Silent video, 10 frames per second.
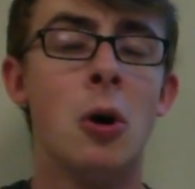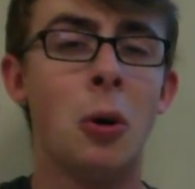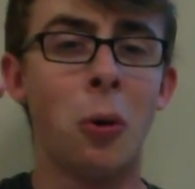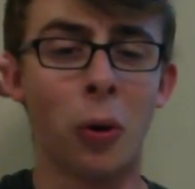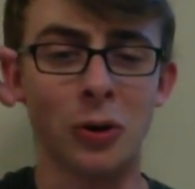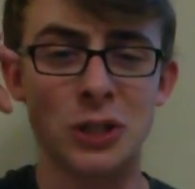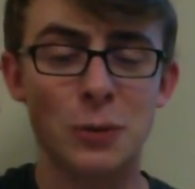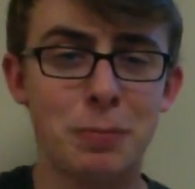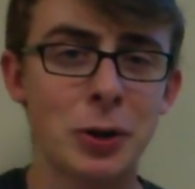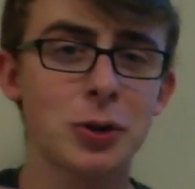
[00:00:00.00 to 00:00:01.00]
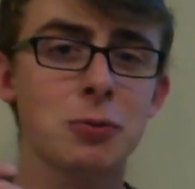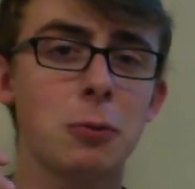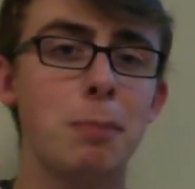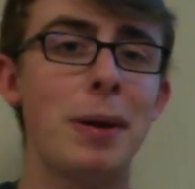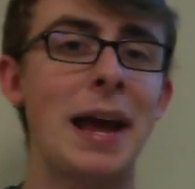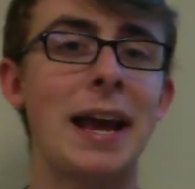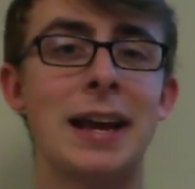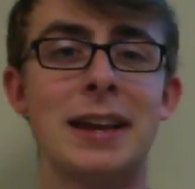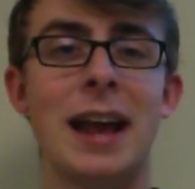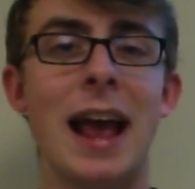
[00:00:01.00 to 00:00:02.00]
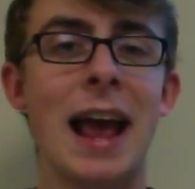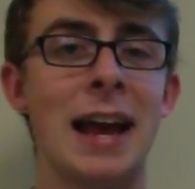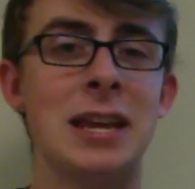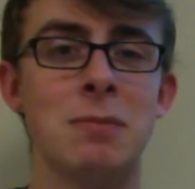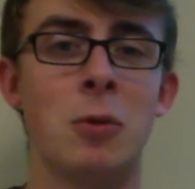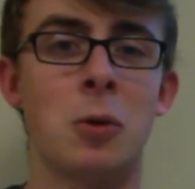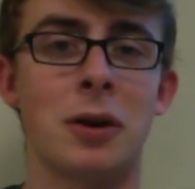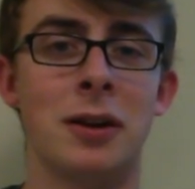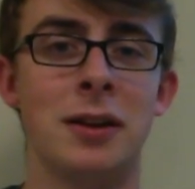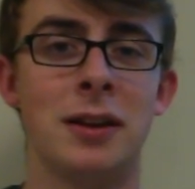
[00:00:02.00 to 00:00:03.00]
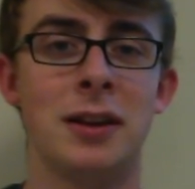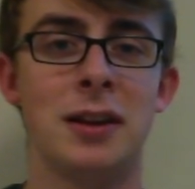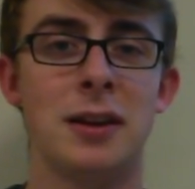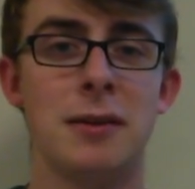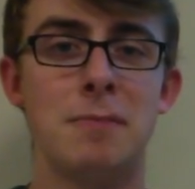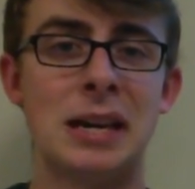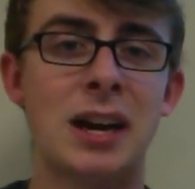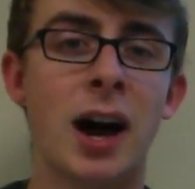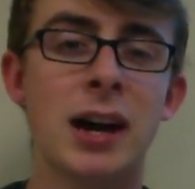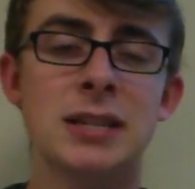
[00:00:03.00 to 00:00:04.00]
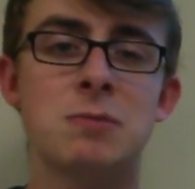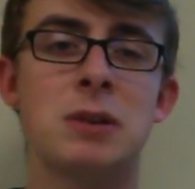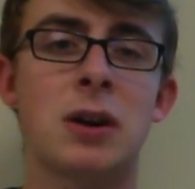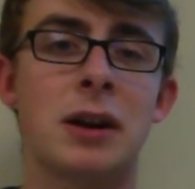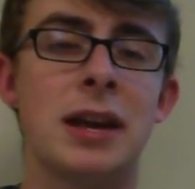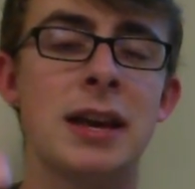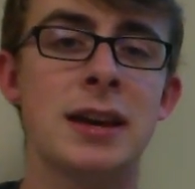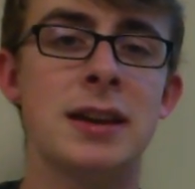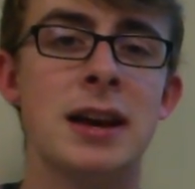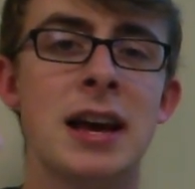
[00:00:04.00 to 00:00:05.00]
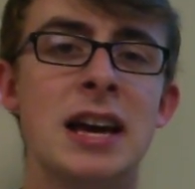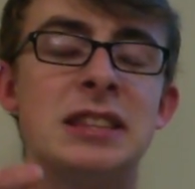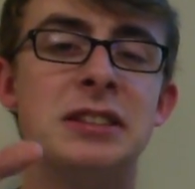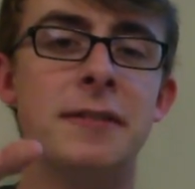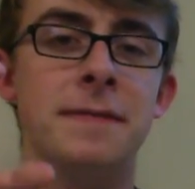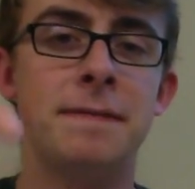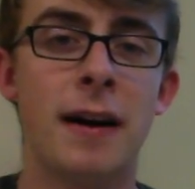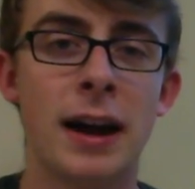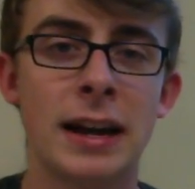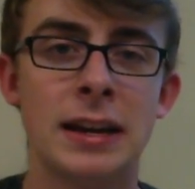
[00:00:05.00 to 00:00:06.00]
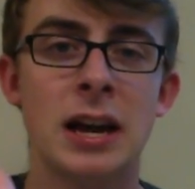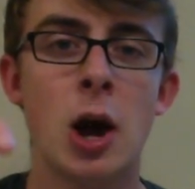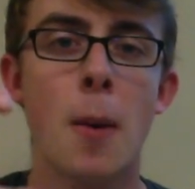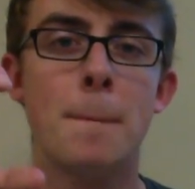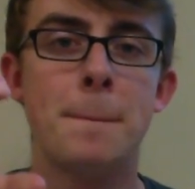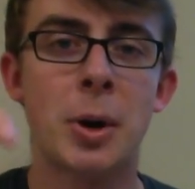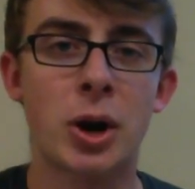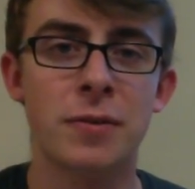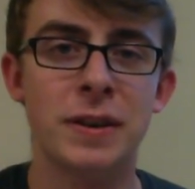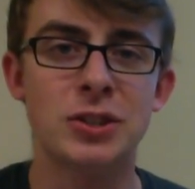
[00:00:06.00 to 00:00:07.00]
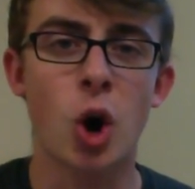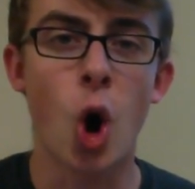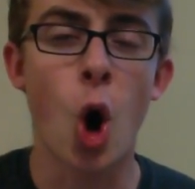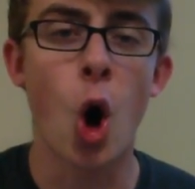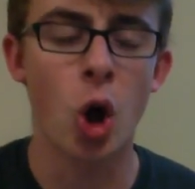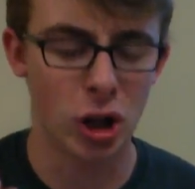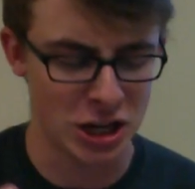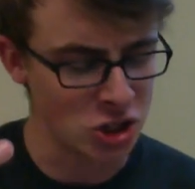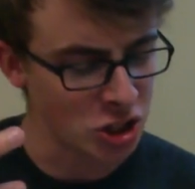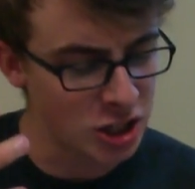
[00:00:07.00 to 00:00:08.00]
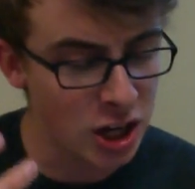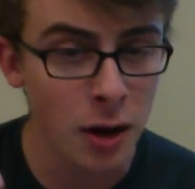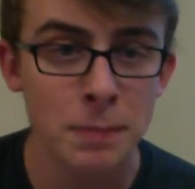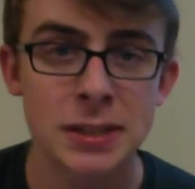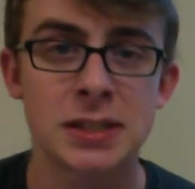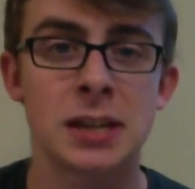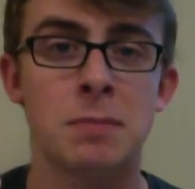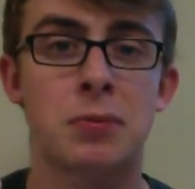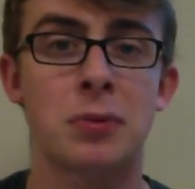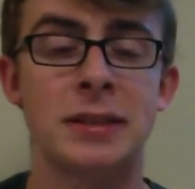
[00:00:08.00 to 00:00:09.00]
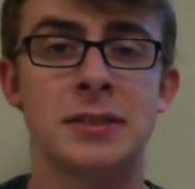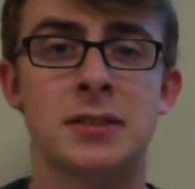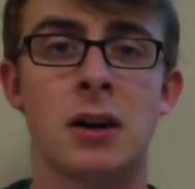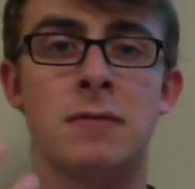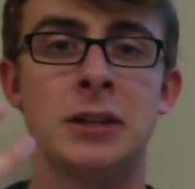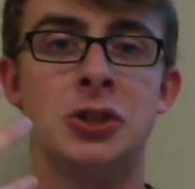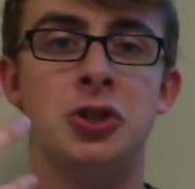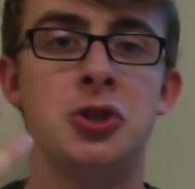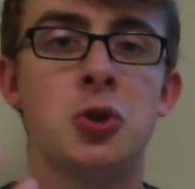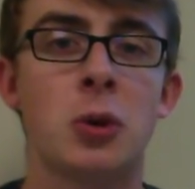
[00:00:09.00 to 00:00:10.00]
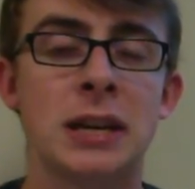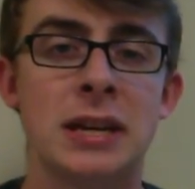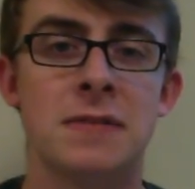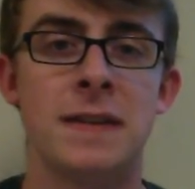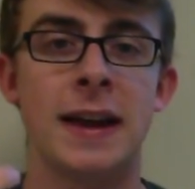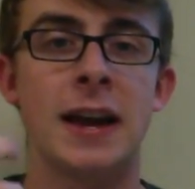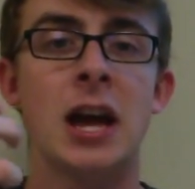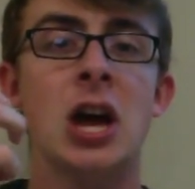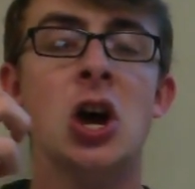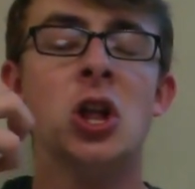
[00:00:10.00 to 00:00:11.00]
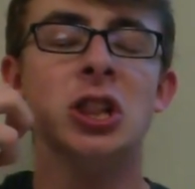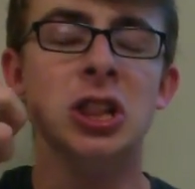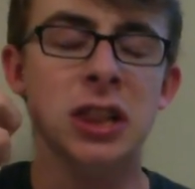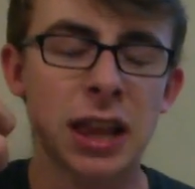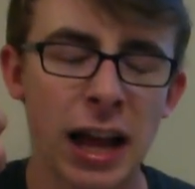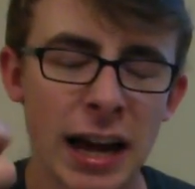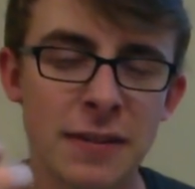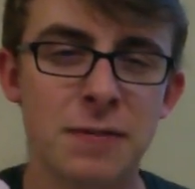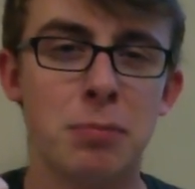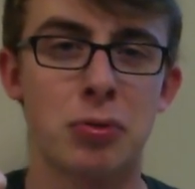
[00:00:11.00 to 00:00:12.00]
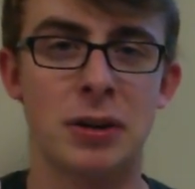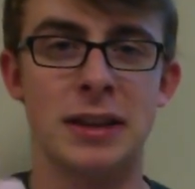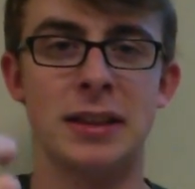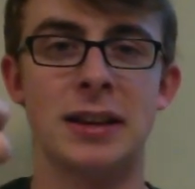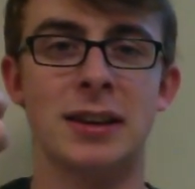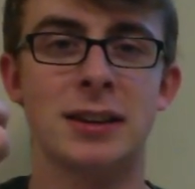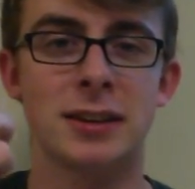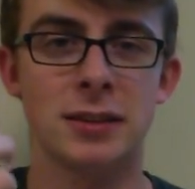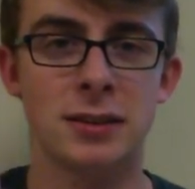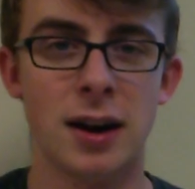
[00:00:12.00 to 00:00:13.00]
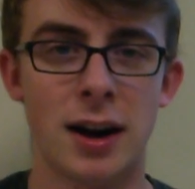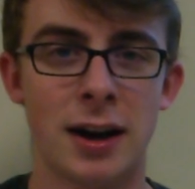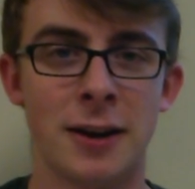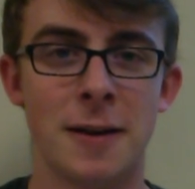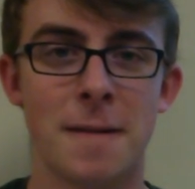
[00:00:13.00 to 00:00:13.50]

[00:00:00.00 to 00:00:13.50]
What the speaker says: or spiritual pain anymore, because we are in the divine, perfect, all-encompassing presence of a joy-giving, life-breathing God.